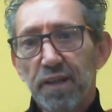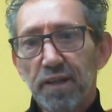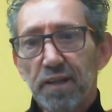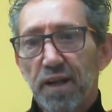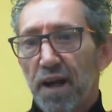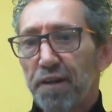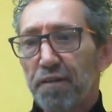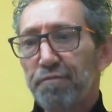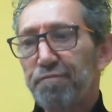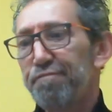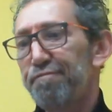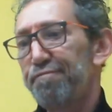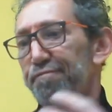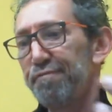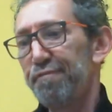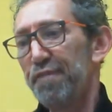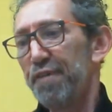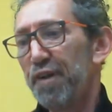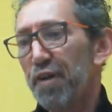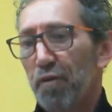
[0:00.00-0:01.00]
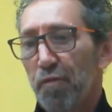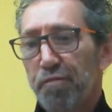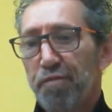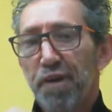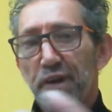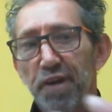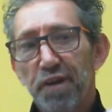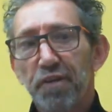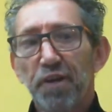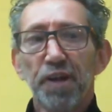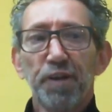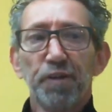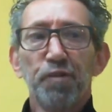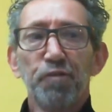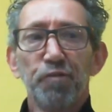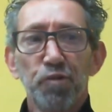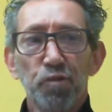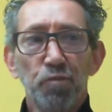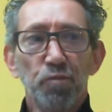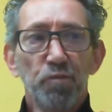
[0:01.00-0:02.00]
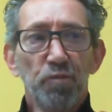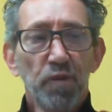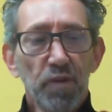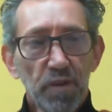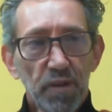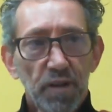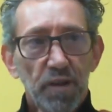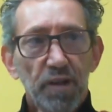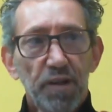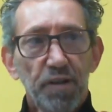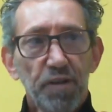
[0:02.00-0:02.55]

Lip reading: kind of thing you need to do in a